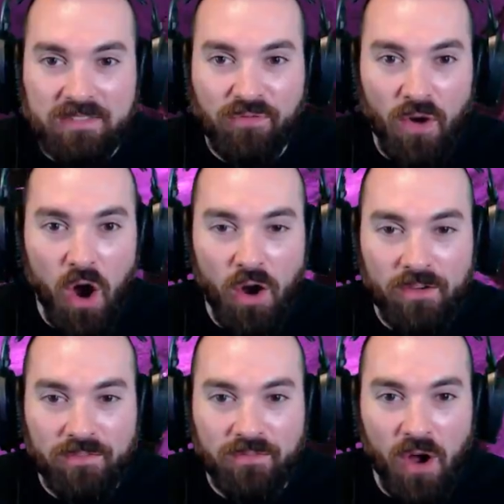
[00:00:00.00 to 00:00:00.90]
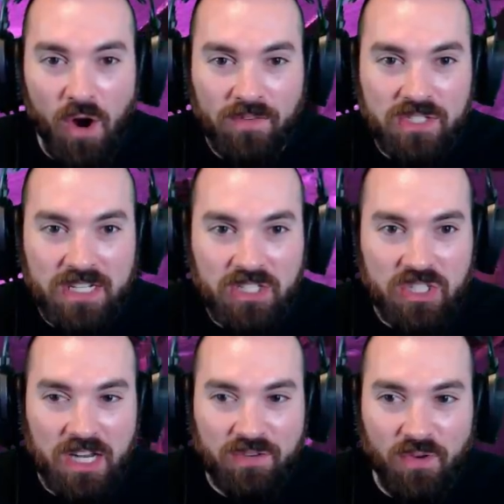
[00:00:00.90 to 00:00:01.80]
har harvesting
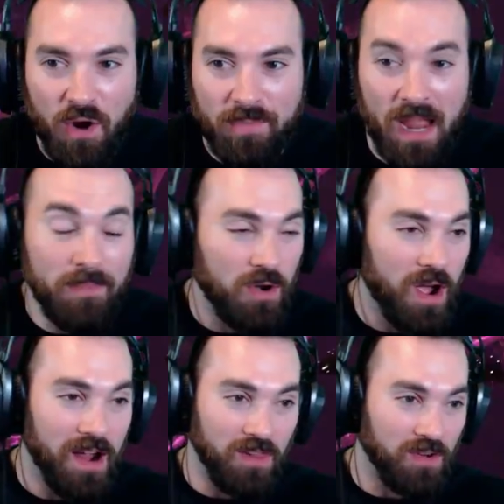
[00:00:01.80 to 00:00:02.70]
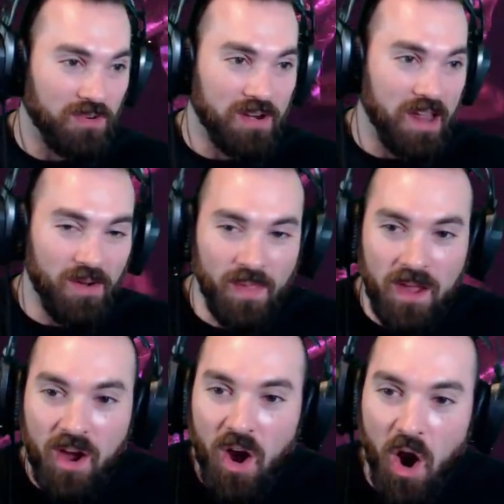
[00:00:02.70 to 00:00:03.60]
slash farming. I'm on high alert right now.
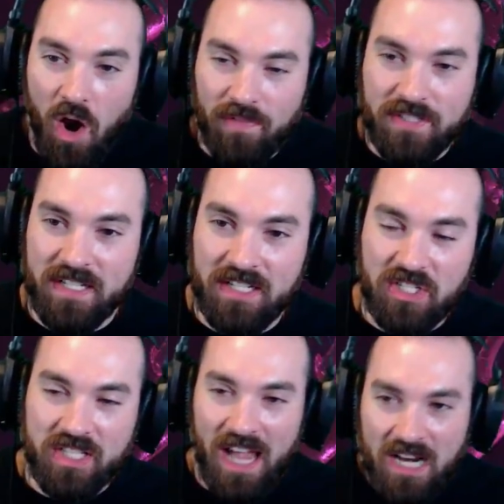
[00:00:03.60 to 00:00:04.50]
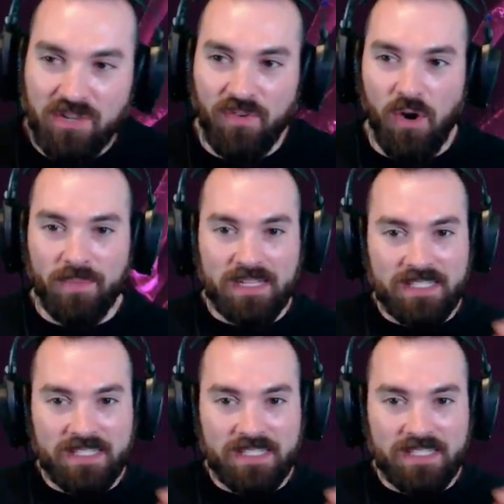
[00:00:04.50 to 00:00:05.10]
Harvesting slash farming